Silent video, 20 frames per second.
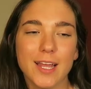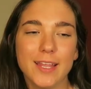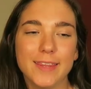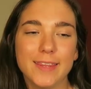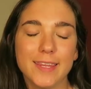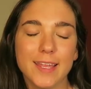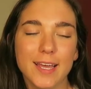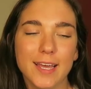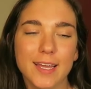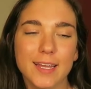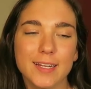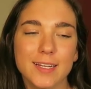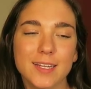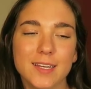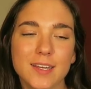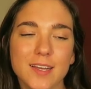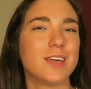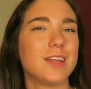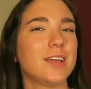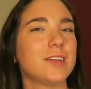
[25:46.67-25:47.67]
And then
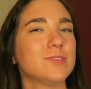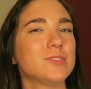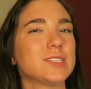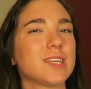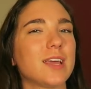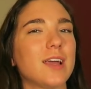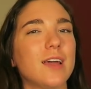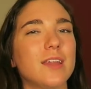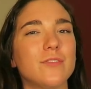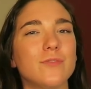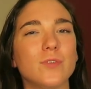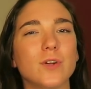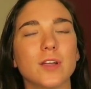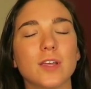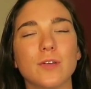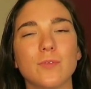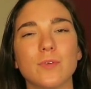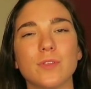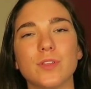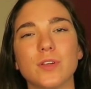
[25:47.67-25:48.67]
I was kind of
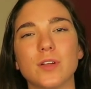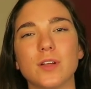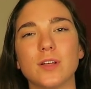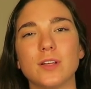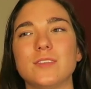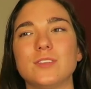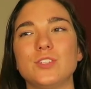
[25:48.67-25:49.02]
working with her.